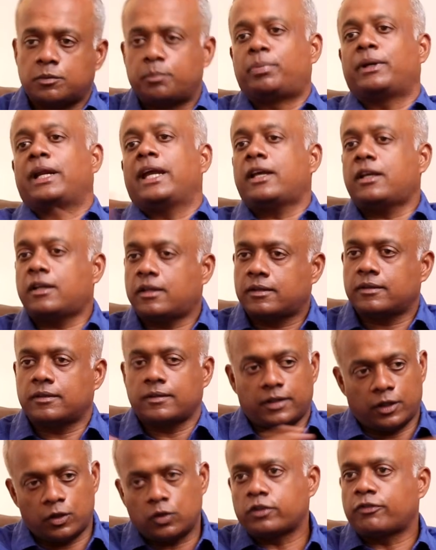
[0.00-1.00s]
Let's break,
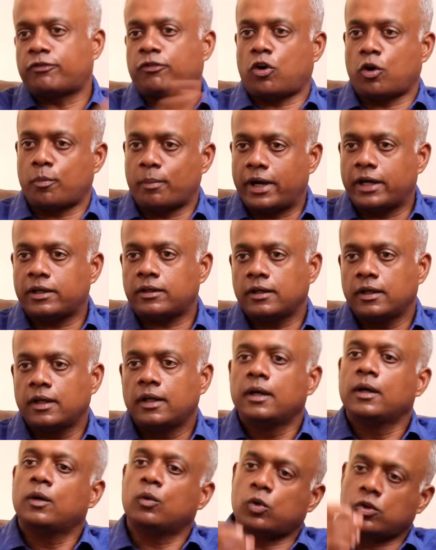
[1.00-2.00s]
you know, the format.
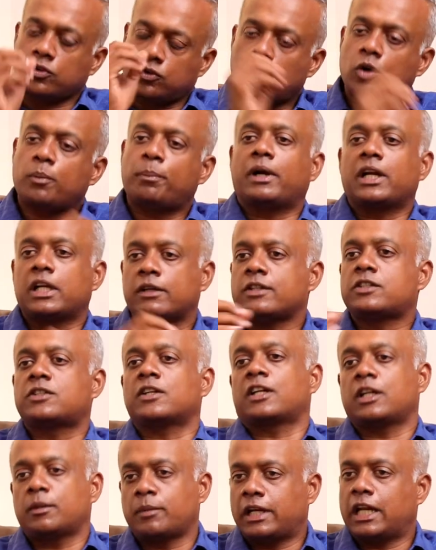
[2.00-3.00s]
Or song Pallavi
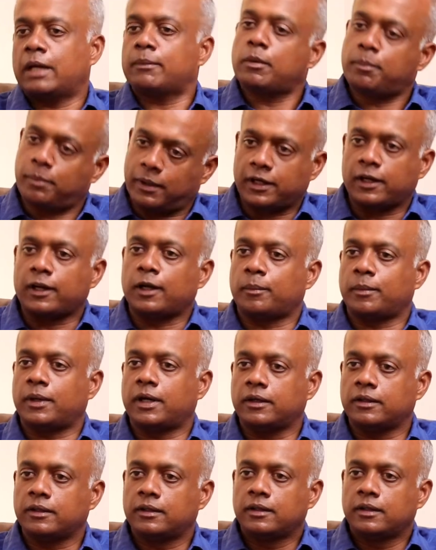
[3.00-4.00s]
Charanam illama
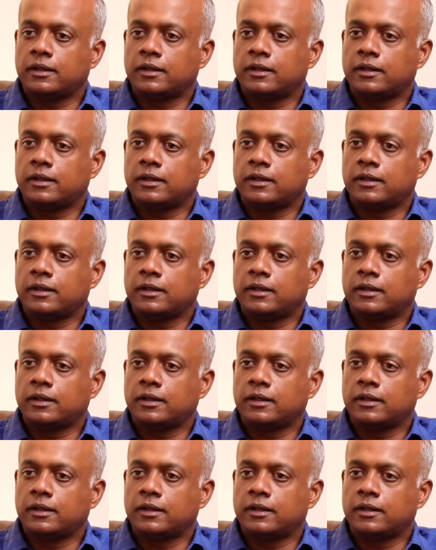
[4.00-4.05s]
panlama.